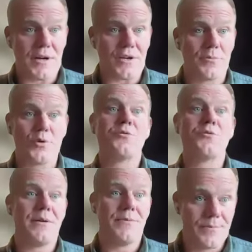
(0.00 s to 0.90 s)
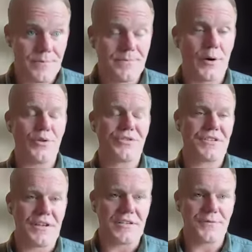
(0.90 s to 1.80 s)
creating my company, which became
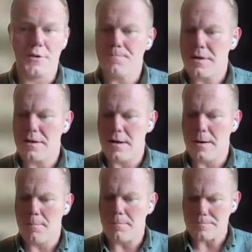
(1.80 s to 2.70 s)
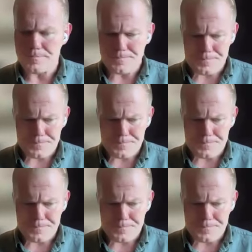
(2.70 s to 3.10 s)
very successful. And